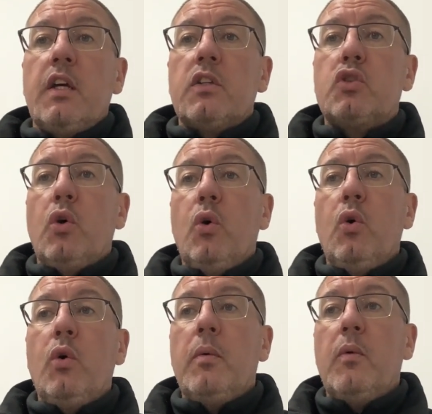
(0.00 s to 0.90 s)

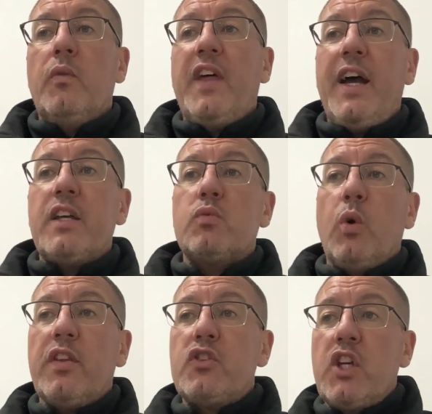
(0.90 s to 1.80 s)
So that is
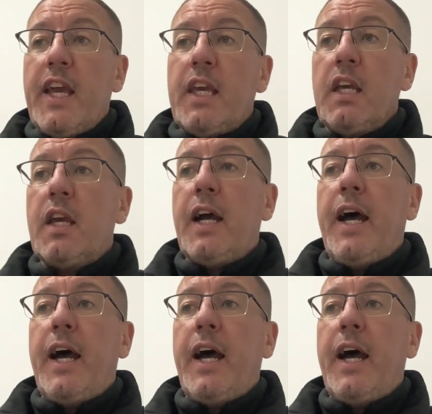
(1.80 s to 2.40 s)
worth checking,